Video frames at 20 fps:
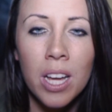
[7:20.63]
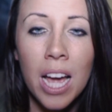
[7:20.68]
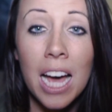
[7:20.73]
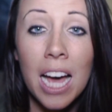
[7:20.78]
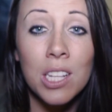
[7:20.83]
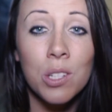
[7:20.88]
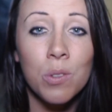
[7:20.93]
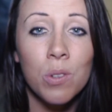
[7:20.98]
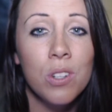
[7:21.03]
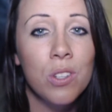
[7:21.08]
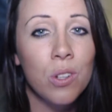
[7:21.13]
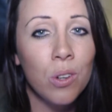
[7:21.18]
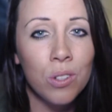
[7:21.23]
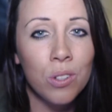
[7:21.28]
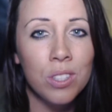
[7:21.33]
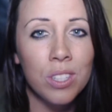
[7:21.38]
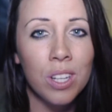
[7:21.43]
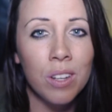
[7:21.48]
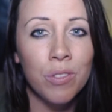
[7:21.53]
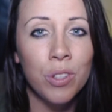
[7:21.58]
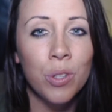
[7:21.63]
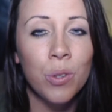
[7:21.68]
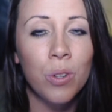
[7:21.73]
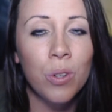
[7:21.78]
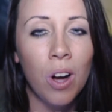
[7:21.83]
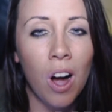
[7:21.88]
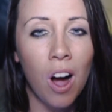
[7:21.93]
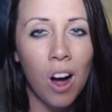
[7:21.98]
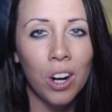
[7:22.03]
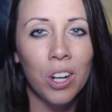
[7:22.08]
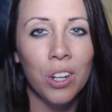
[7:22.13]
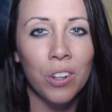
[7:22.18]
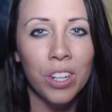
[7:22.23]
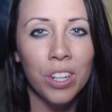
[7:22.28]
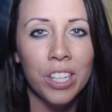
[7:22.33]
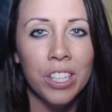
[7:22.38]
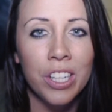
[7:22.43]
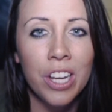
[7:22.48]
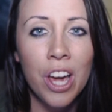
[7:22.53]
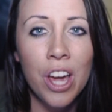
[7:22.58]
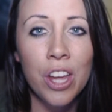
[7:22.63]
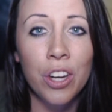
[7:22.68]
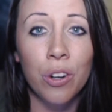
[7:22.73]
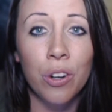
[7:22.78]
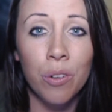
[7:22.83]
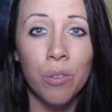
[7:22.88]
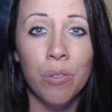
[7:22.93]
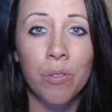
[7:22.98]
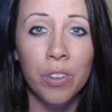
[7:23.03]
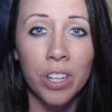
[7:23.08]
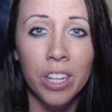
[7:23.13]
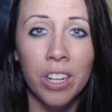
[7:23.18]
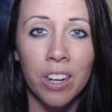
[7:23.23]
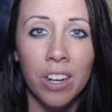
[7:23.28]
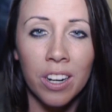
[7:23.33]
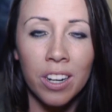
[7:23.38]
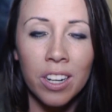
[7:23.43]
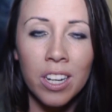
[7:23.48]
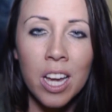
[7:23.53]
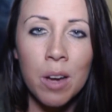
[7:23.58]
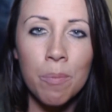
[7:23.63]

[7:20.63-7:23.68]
as a result of you conquering your fear.